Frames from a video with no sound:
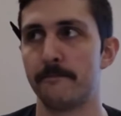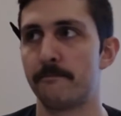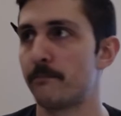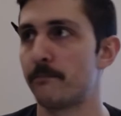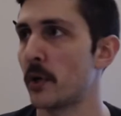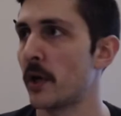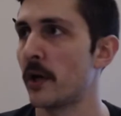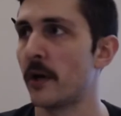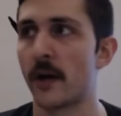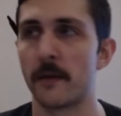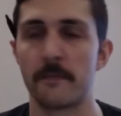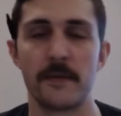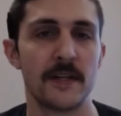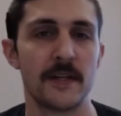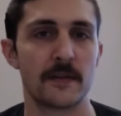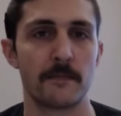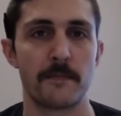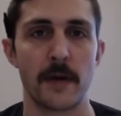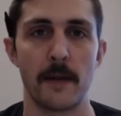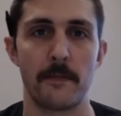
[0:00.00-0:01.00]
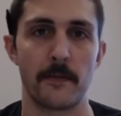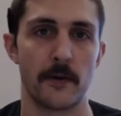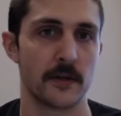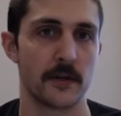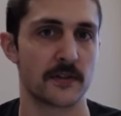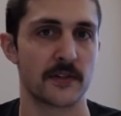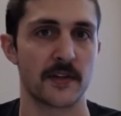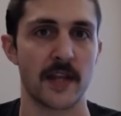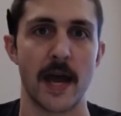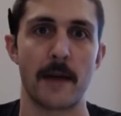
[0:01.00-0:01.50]
Put it on a piece of paper and
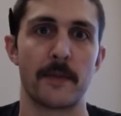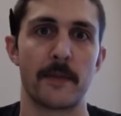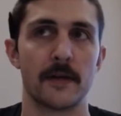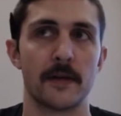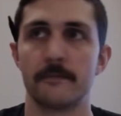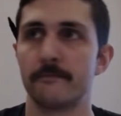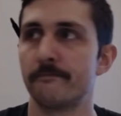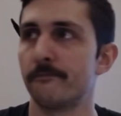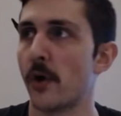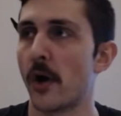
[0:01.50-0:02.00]
slap it